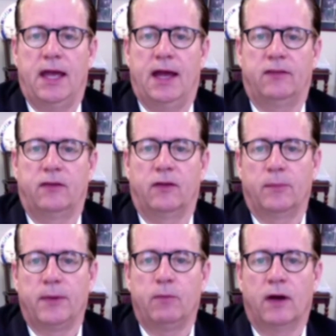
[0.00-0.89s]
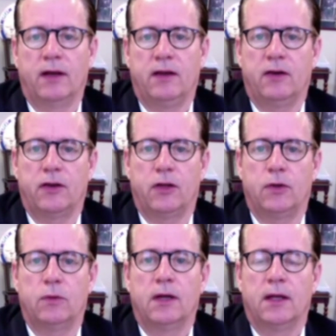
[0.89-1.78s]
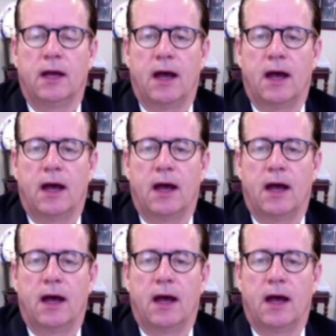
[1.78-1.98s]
And so there'll be one near you.